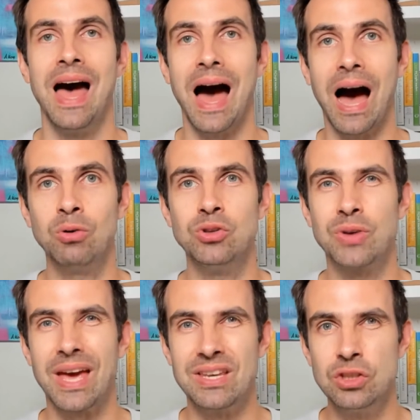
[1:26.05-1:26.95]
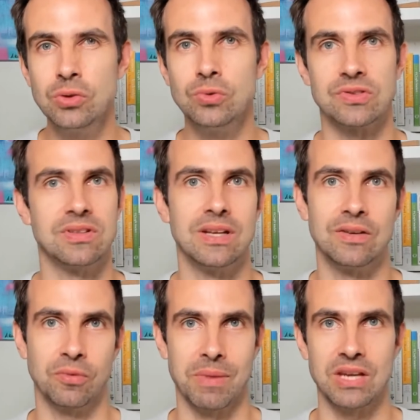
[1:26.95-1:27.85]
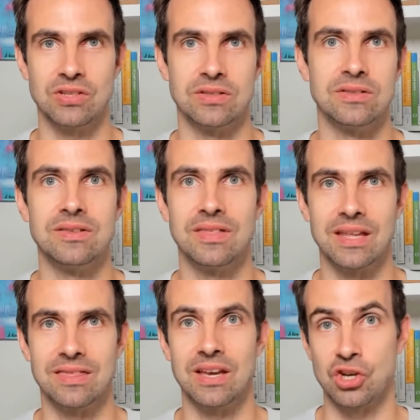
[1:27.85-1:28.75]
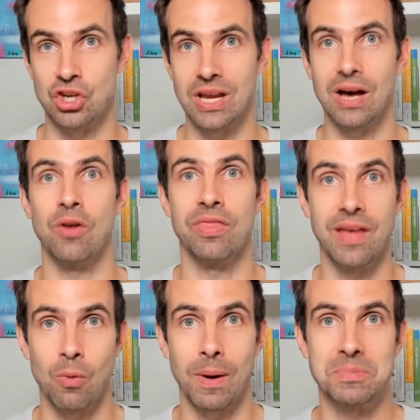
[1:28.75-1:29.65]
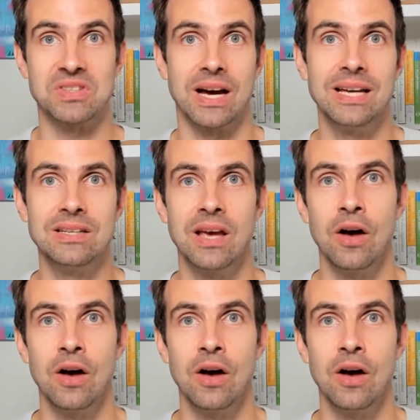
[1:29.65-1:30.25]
how you can use the information that they share on their website